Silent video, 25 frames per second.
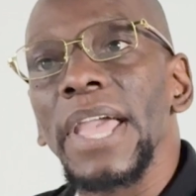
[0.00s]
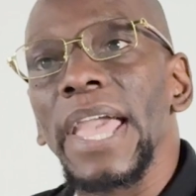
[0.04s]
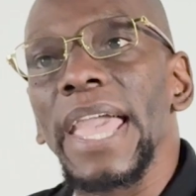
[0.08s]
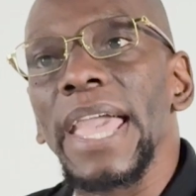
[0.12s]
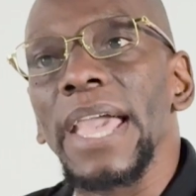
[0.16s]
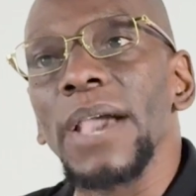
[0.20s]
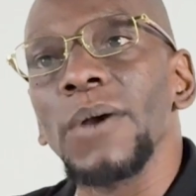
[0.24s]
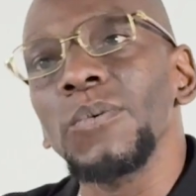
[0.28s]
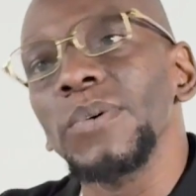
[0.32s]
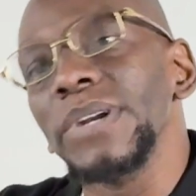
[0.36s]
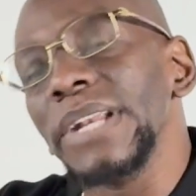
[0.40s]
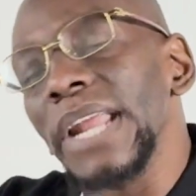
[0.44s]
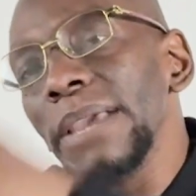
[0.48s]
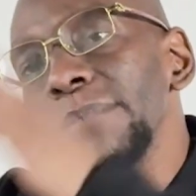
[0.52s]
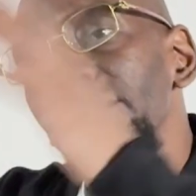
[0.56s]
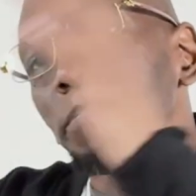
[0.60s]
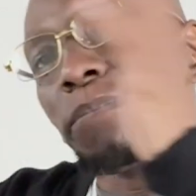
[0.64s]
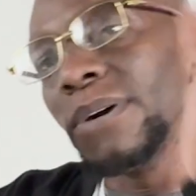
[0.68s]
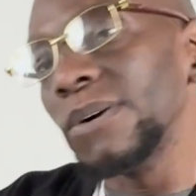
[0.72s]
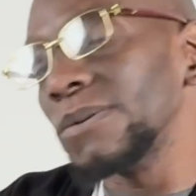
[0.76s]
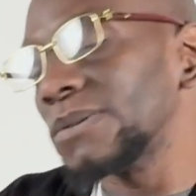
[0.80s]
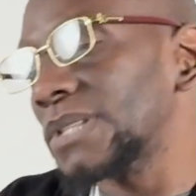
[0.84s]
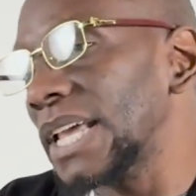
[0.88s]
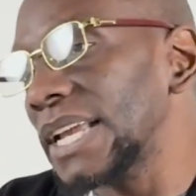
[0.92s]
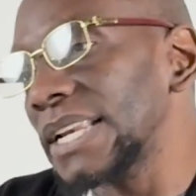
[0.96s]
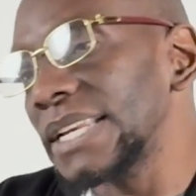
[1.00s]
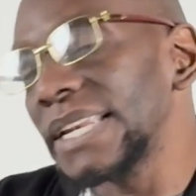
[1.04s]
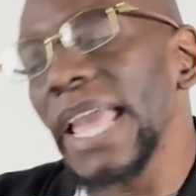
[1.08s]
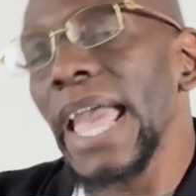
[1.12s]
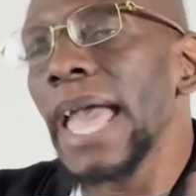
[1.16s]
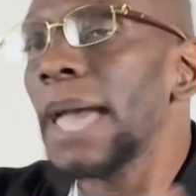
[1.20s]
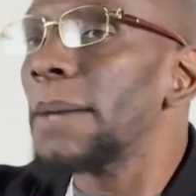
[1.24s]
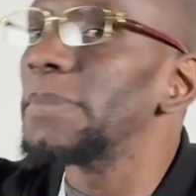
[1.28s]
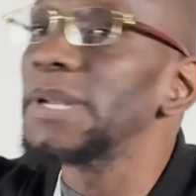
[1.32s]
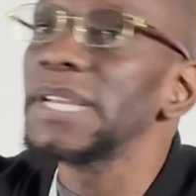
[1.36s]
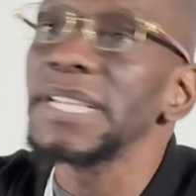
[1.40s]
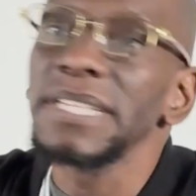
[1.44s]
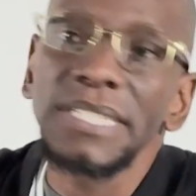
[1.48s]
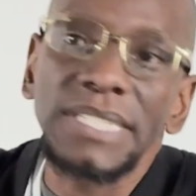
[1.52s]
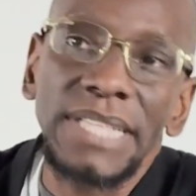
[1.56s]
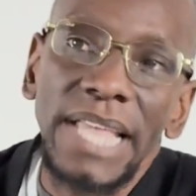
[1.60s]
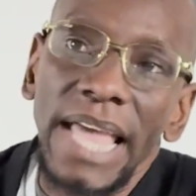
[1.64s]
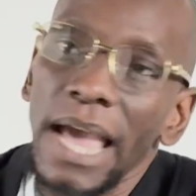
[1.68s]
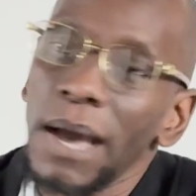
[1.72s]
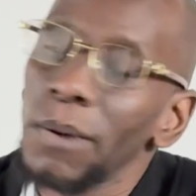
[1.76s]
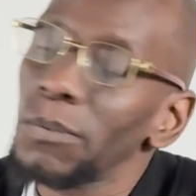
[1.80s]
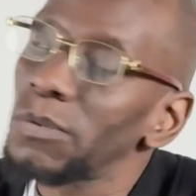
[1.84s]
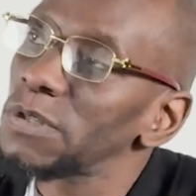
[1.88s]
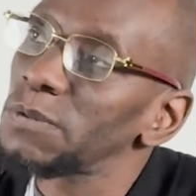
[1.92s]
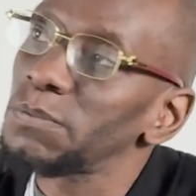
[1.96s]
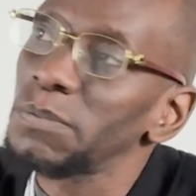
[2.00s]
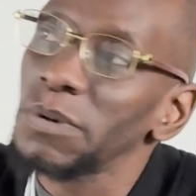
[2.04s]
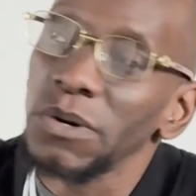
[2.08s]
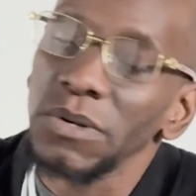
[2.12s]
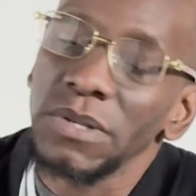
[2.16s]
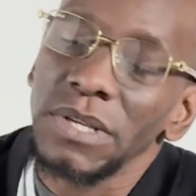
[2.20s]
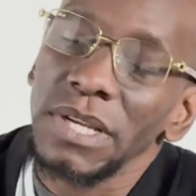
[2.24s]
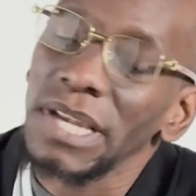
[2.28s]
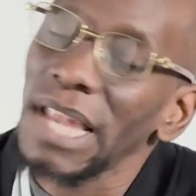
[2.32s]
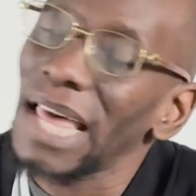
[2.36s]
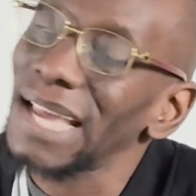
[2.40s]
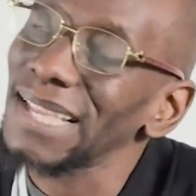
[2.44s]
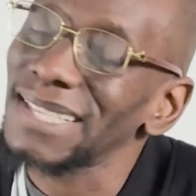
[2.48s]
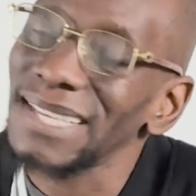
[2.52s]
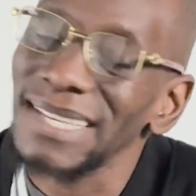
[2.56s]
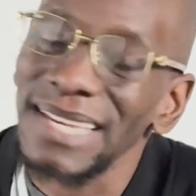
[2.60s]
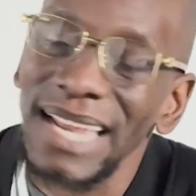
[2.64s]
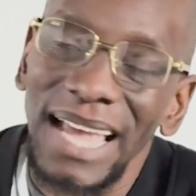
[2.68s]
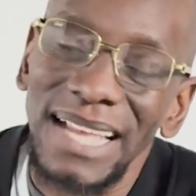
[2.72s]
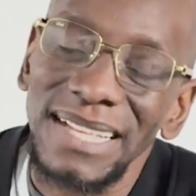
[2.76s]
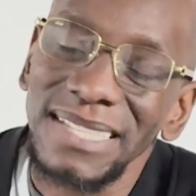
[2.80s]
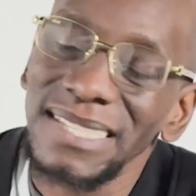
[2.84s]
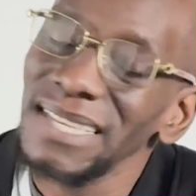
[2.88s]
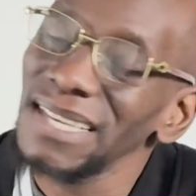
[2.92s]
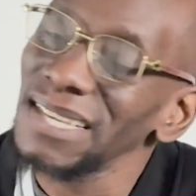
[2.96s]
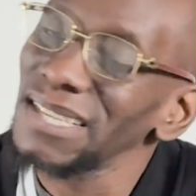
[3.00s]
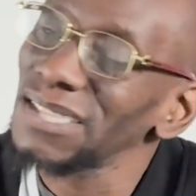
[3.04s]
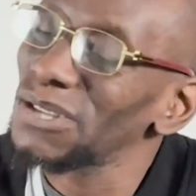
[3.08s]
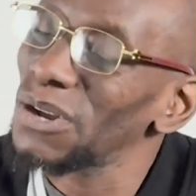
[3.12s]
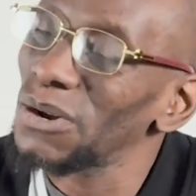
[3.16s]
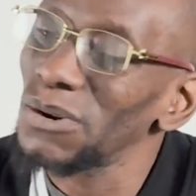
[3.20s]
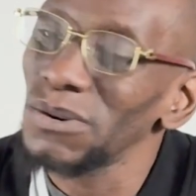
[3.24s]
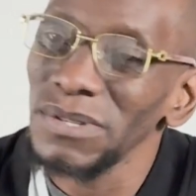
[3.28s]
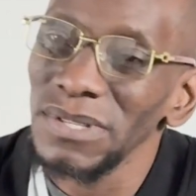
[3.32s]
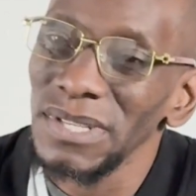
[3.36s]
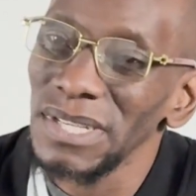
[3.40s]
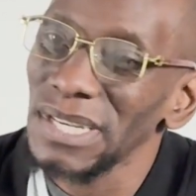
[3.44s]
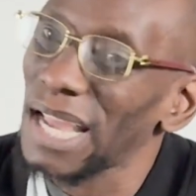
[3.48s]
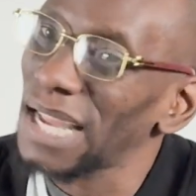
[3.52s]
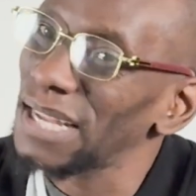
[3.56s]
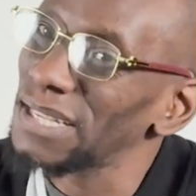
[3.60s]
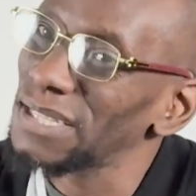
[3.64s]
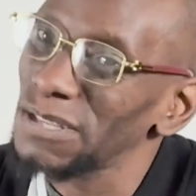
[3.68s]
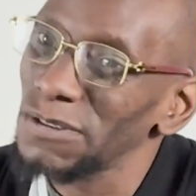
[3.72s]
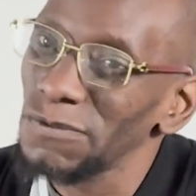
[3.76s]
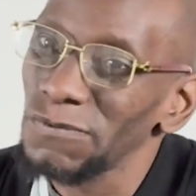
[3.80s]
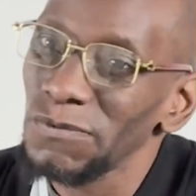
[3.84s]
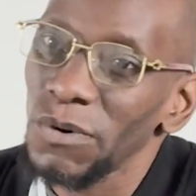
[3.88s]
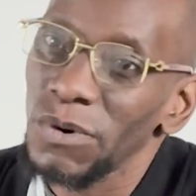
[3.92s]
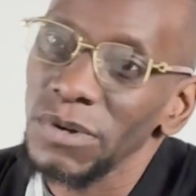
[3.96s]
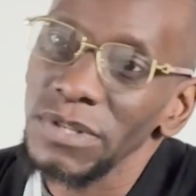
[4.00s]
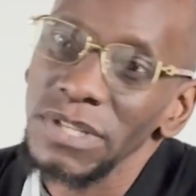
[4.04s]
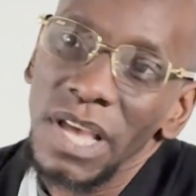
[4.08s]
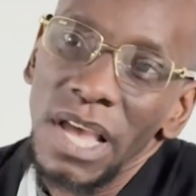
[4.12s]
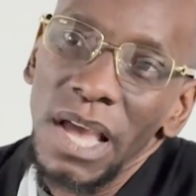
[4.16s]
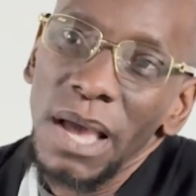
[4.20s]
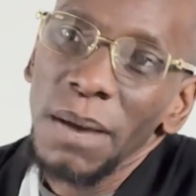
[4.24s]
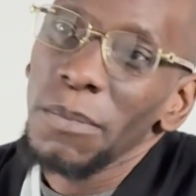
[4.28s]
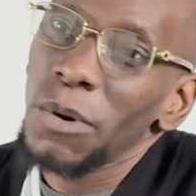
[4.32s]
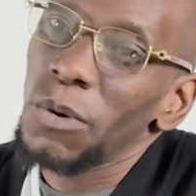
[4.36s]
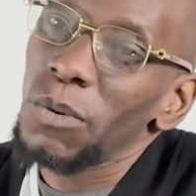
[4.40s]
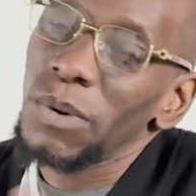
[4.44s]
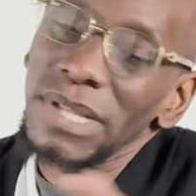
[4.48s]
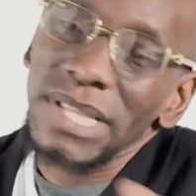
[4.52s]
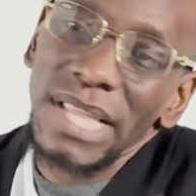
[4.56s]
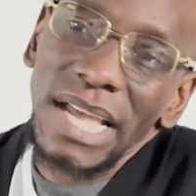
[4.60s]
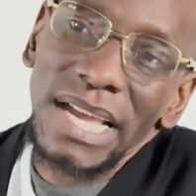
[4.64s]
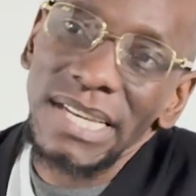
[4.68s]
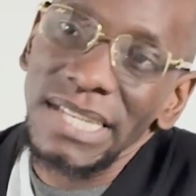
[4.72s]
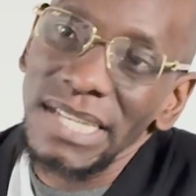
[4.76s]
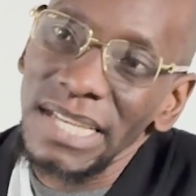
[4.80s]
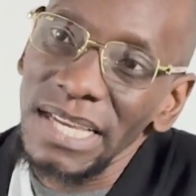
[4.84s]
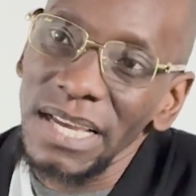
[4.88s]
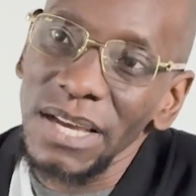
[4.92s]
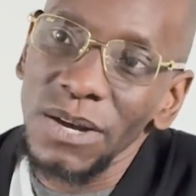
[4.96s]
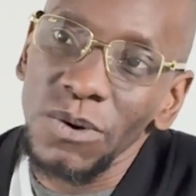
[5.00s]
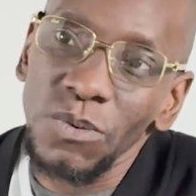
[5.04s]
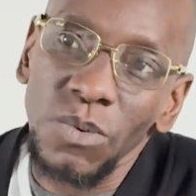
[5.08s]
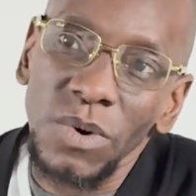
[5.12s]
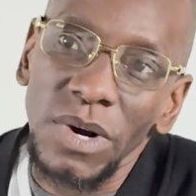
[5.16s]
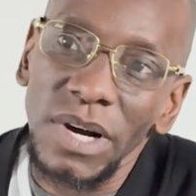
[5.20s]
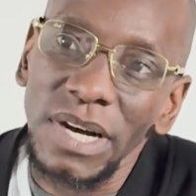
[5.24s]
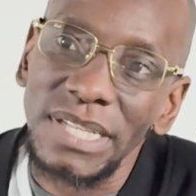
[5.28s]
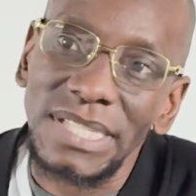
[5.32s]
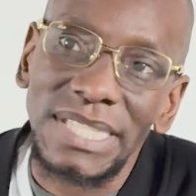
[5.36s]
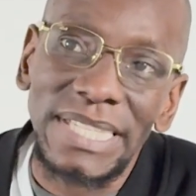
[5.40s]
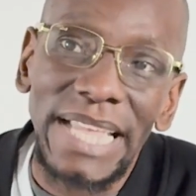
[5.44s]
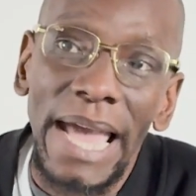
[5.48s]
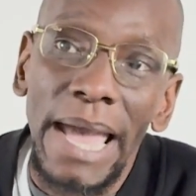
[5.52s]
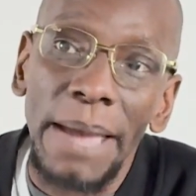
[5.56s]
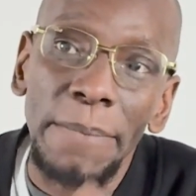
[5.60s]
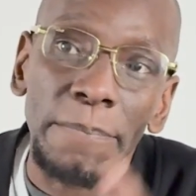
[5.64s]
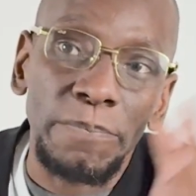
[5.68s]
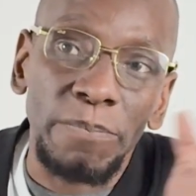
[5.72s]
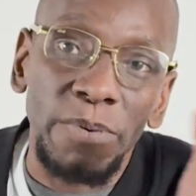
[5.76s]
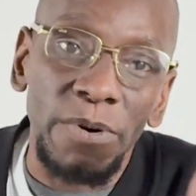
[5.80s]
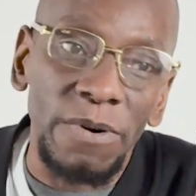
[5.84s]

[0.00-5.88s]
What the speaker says: And when they built that dam, and this dam was built in like the 1930s and 1940s, but what that did was that